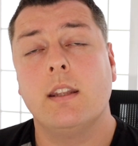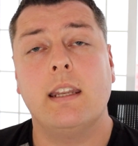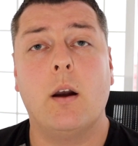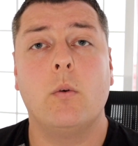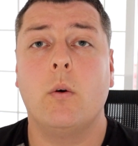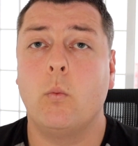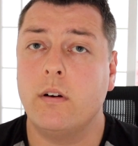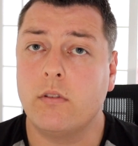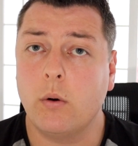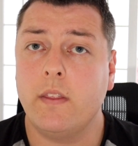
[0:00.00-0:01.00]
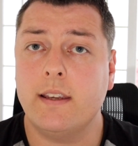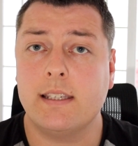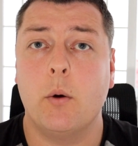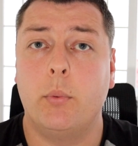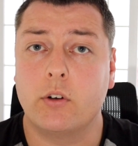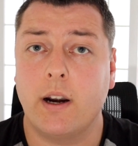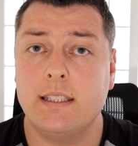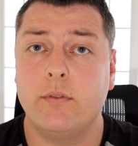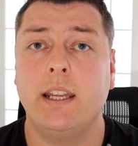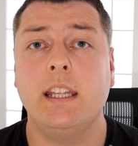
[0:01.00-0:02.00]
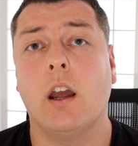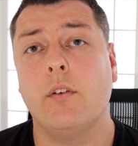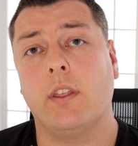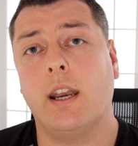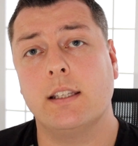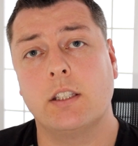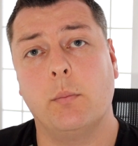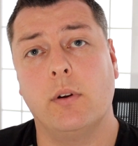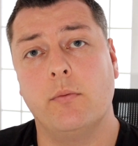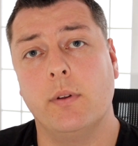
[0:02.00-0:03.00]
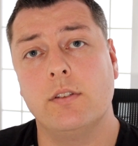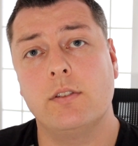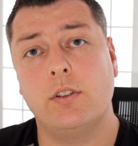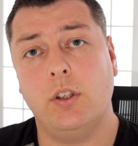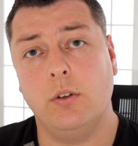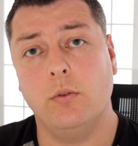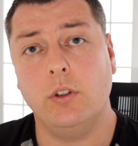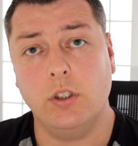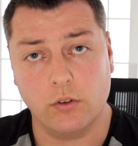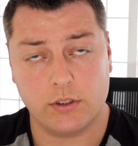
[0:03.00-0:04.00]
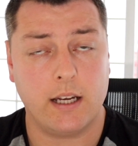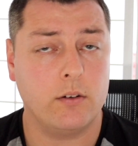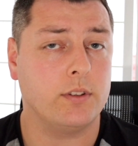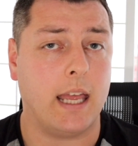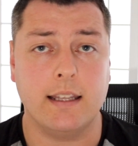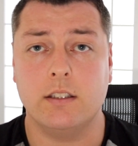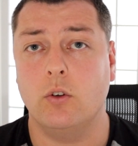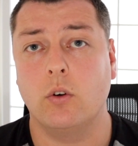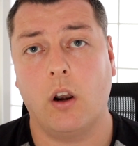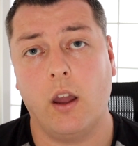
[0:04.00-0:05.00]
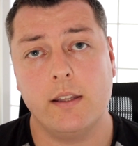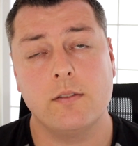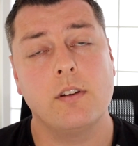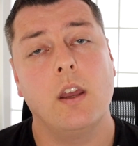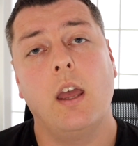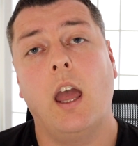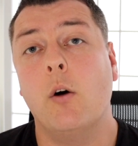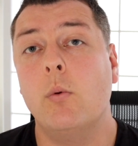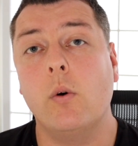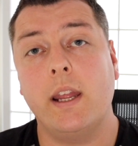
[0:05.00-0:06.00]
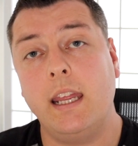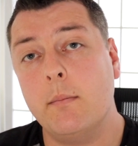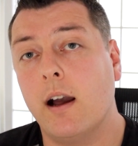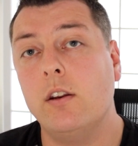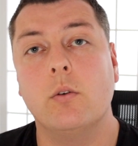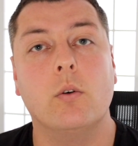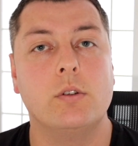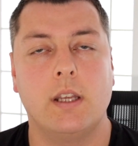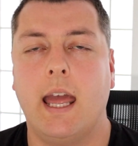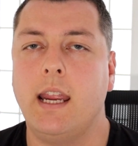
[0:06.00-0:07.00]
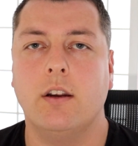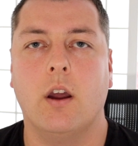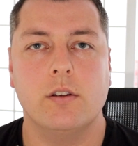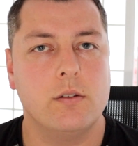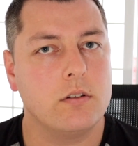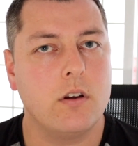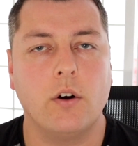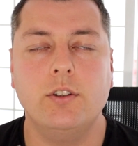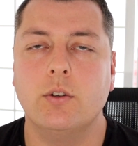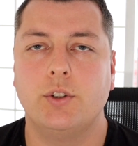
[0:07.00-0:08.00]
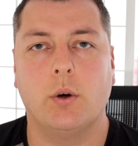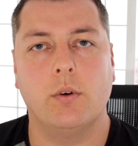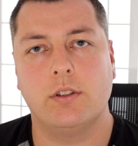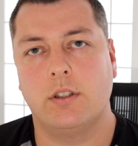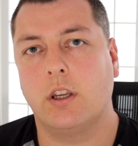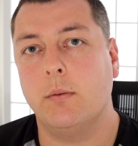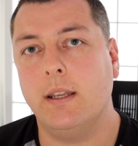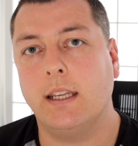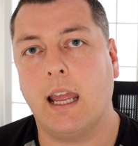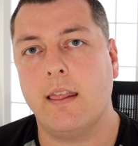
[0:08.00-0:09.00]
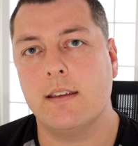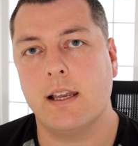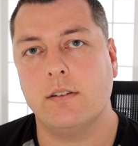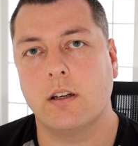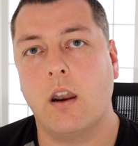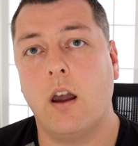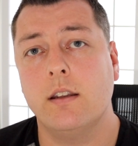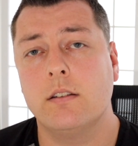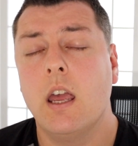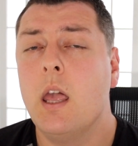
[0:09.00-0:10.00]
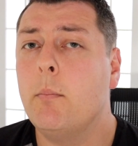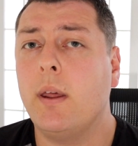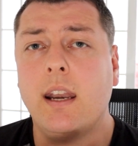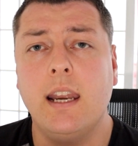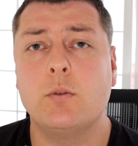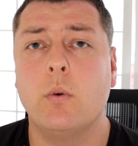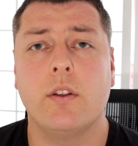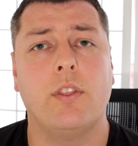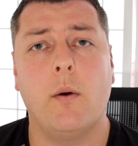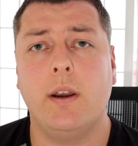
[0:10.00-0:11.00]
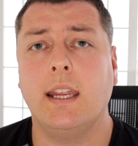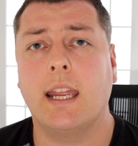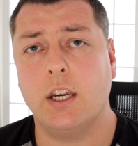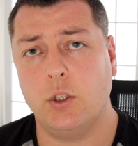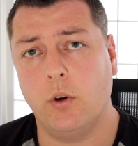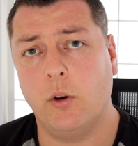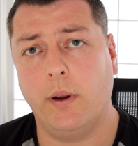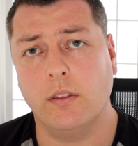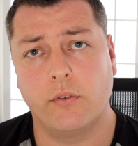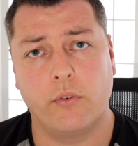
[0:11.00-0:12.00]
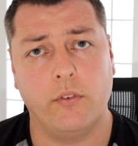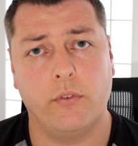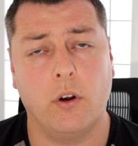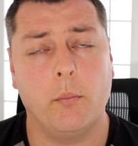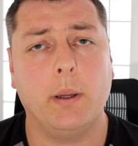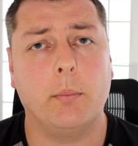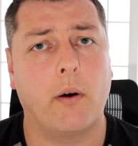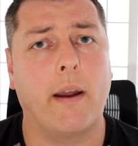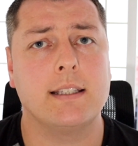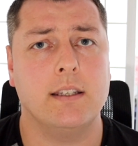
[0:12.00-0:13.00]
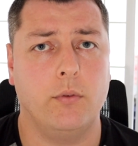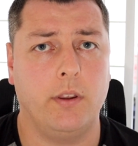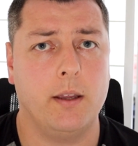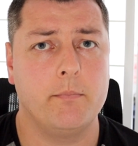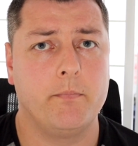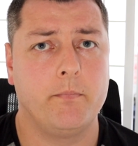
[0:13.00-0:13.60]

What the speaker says: Now, we're rolling this out progressively over the next couple of months to yourselves and to your clients, and we'll email you all to let you know. So it's not on your shoulders to communicate this out to clients, but it is worth knowing in case you want to be on the front foot and be proactive with it.